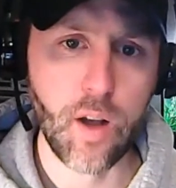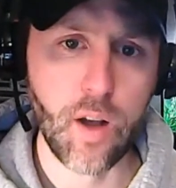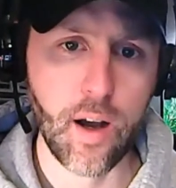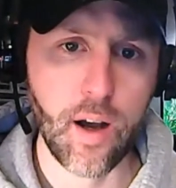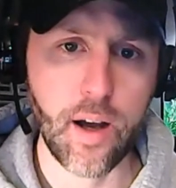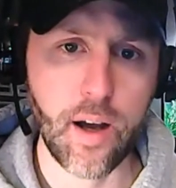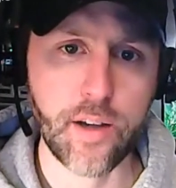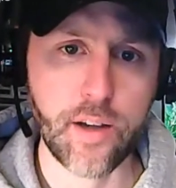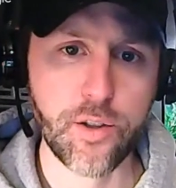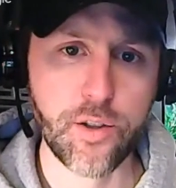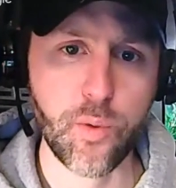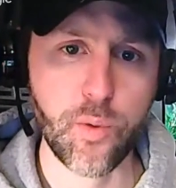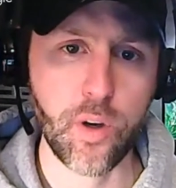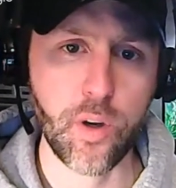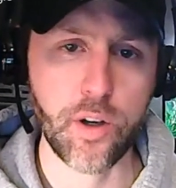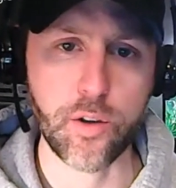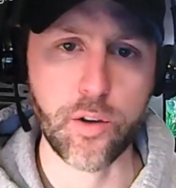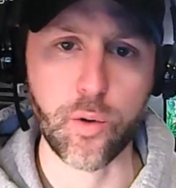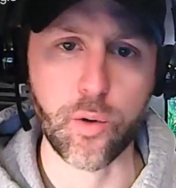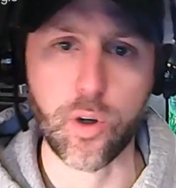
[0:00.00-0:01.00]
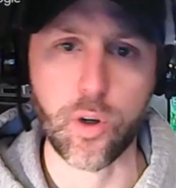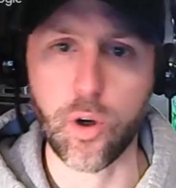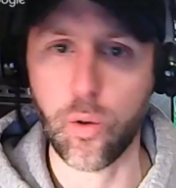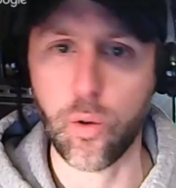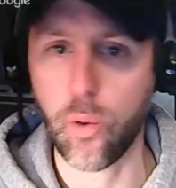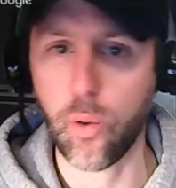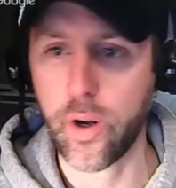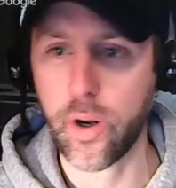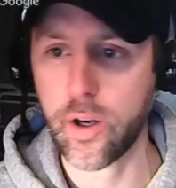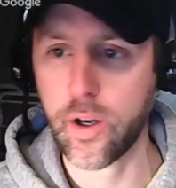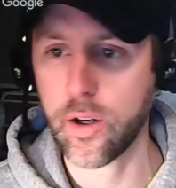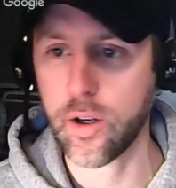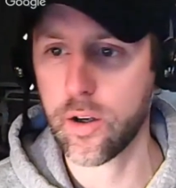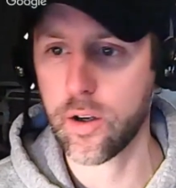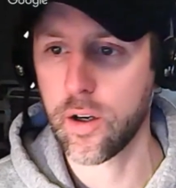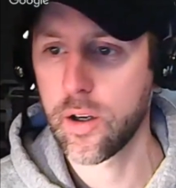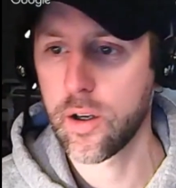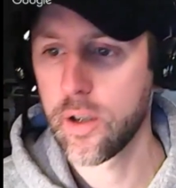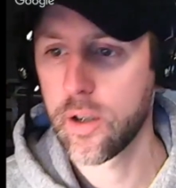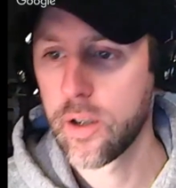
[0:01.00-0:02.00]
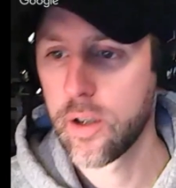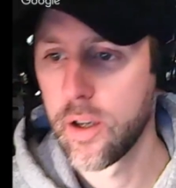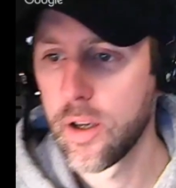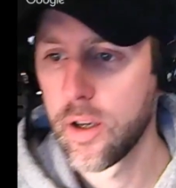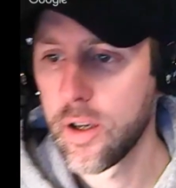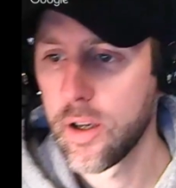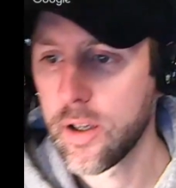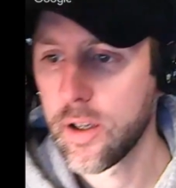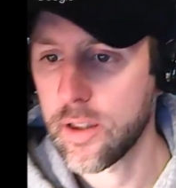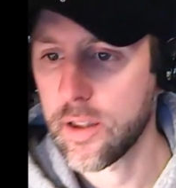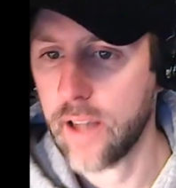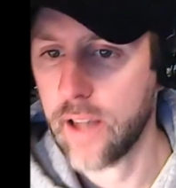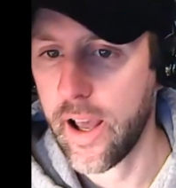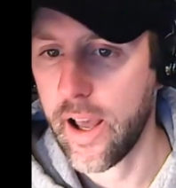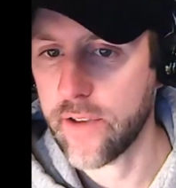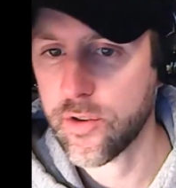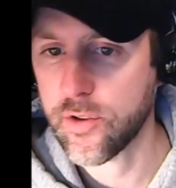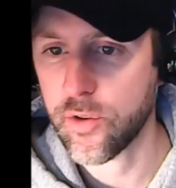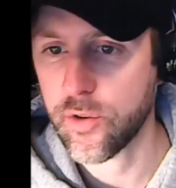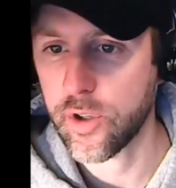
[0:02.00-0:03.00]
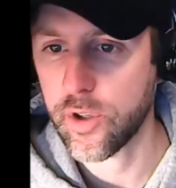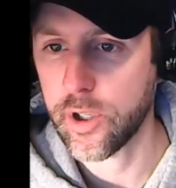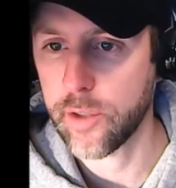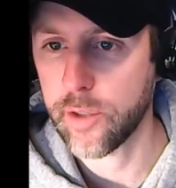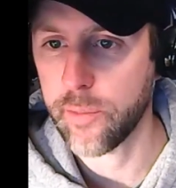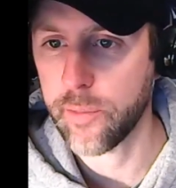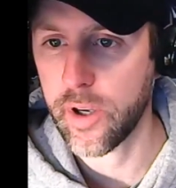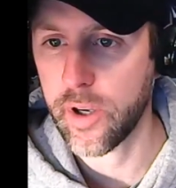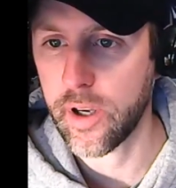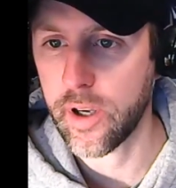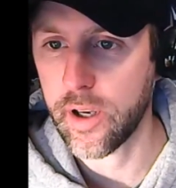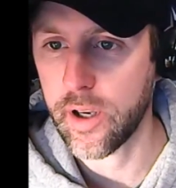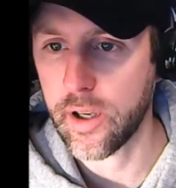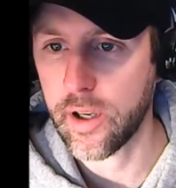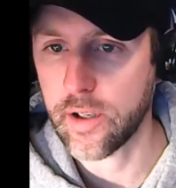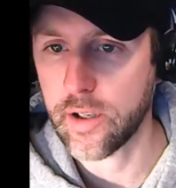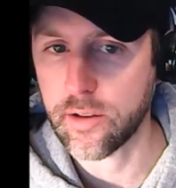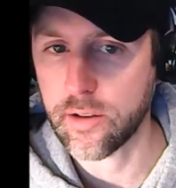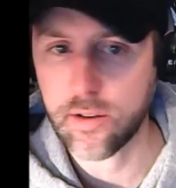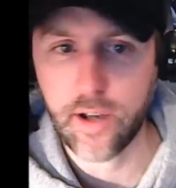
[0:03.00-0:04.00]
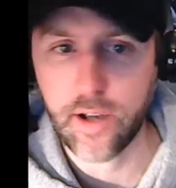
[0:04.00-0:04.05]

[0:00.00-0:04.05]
I just wanted to do a quick live stream and